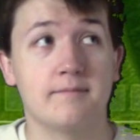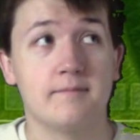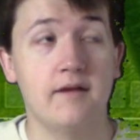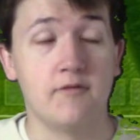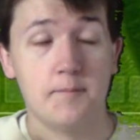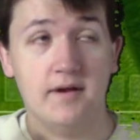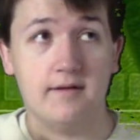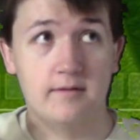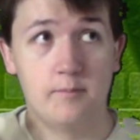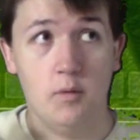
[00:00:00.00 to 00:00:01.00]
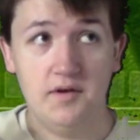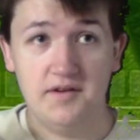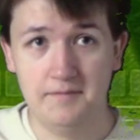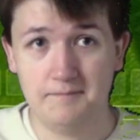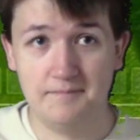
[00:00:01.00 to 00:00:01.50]
if you pick the
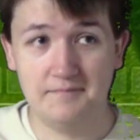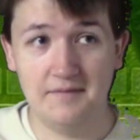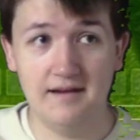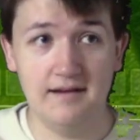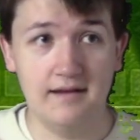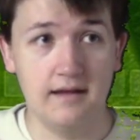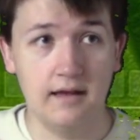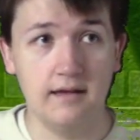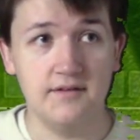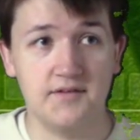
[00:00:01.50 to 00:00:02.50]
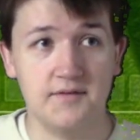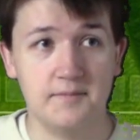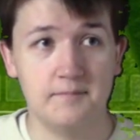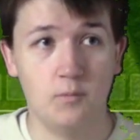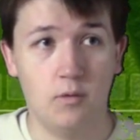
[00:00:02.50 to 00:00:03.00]
boy, he's
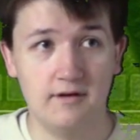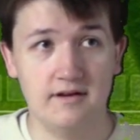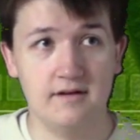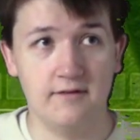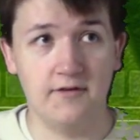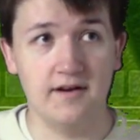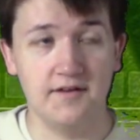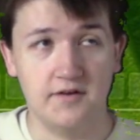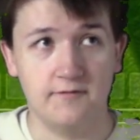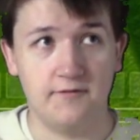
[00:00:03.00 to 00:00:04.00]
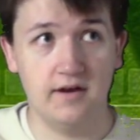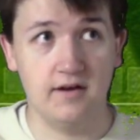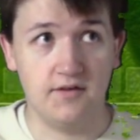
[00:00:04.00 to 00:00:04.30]
worried if he doesn't find his